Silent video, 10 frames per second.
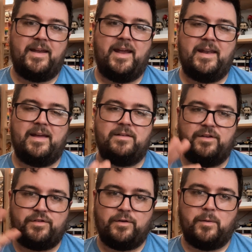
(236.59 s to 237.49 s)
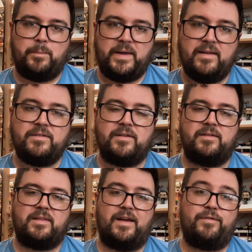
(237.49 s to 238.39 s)
any additional
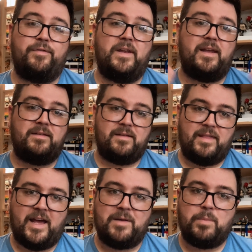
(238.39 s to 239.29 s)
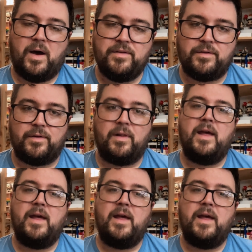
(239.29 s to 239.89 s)
pieces that fit into that puzzle